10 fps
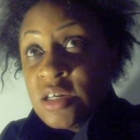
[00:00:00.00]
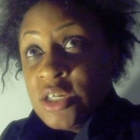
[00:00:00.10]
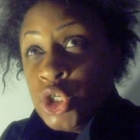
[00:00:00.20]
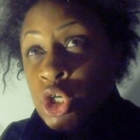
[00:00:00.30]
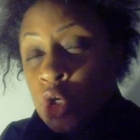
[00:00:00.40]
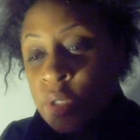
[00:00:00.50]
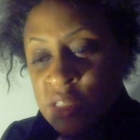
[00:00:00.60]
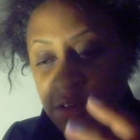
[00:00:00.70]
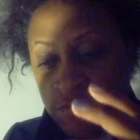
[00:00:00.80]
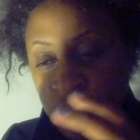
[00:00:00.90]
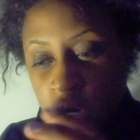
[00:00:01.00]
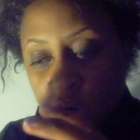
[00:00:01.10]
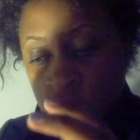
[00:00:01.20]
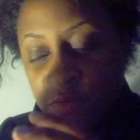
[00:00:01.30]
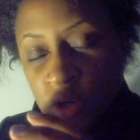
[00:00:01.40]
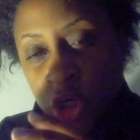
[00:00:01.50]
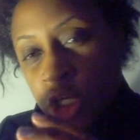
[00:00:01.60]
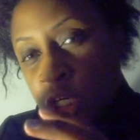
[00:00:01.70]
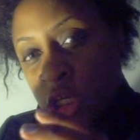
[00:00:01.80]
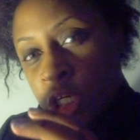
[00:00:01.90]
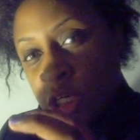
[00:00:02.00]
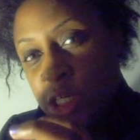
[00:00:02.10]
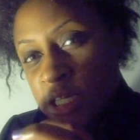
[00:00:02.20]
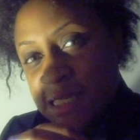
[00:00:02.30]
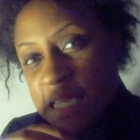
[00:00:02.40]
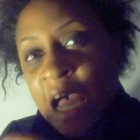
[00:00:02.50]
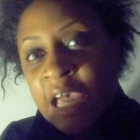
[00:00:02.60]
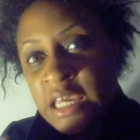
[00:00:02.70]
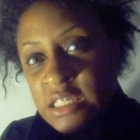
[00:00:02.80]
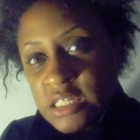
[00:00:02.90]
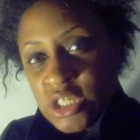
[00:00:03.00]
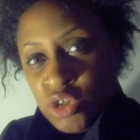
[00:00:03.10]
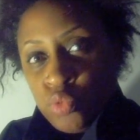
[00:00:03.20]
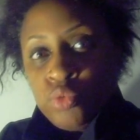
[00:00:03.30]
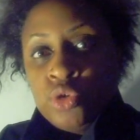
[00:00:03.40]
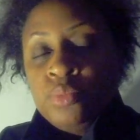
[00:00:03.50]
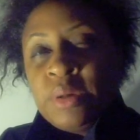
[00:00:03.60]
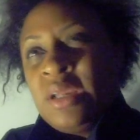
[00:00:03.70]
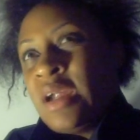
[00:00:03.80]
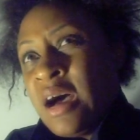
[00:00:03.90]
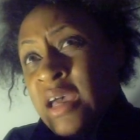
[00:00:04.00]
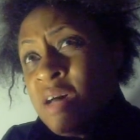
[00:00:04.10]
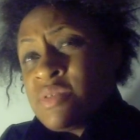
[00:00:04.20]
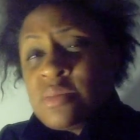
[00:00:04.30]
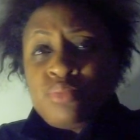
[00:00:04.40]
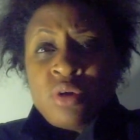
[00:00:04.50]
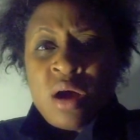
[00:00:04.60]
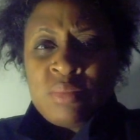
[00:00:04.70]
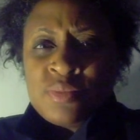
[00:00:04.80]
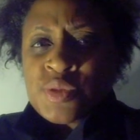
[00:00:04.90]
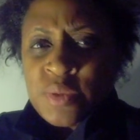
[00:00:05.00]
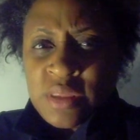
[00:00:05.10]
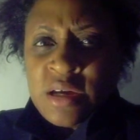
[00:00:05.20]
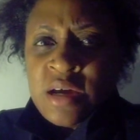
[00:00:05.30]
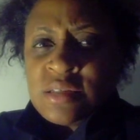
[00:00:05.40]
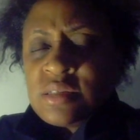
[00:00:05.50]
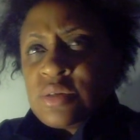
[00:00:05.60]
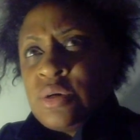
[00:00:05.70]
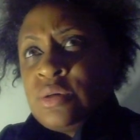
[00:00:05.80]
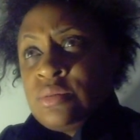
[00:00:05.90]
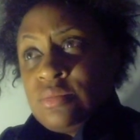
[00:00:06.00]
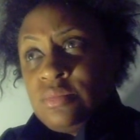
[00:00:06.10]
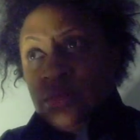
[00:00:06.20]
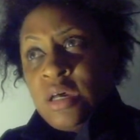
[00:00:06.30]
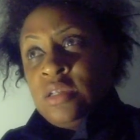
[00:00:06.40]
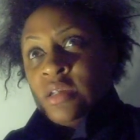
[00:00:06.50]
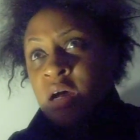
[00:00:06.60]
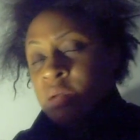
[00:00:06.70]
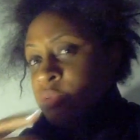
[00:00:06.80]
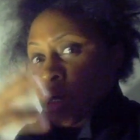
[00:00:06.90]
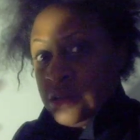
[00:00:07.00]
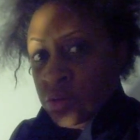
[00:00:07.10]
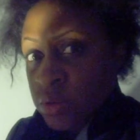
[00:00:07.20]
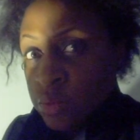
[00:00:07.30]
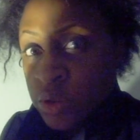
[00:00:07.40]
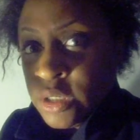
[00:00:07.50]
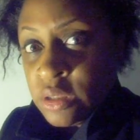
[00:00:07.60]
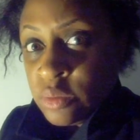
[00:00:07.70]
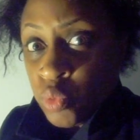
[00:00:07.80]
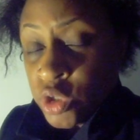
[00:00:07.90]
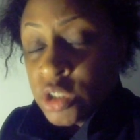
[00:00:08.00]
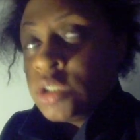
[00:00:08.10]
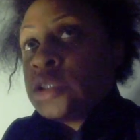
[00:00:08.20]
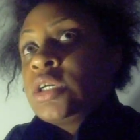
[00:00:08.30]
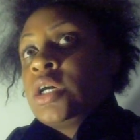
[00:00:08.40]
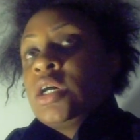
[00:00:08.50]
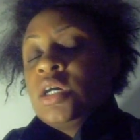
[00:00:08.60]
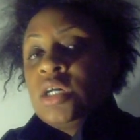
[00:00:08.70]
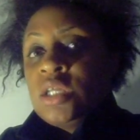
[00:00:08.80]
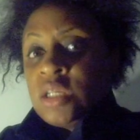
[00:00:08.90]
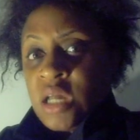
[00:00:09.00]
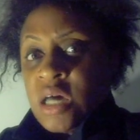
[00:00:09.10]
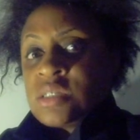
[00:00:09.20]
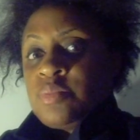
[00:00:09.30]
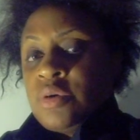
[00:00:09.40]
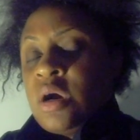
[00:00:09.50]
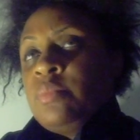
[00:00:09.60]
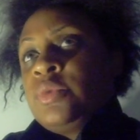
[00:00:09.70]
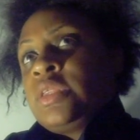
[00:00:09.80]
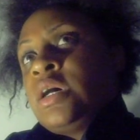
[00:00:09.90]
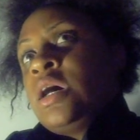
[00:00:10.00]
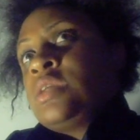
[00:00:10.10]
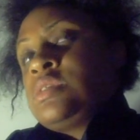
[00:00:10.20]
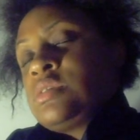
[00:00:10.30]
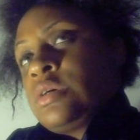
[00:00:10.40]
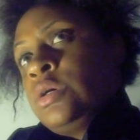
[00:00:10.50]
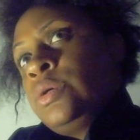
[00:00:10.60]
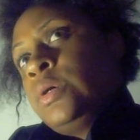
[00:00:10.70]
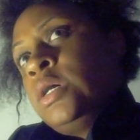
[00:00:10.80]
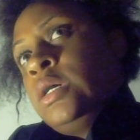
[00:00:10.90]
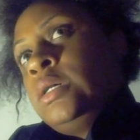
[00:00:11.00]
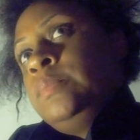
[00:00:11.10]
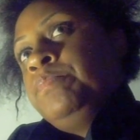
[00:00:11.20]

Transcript: you know, it's a very, very tight group, and I have some problems with that, so, and I'm not the only one in the world that has a problem with that, so, um,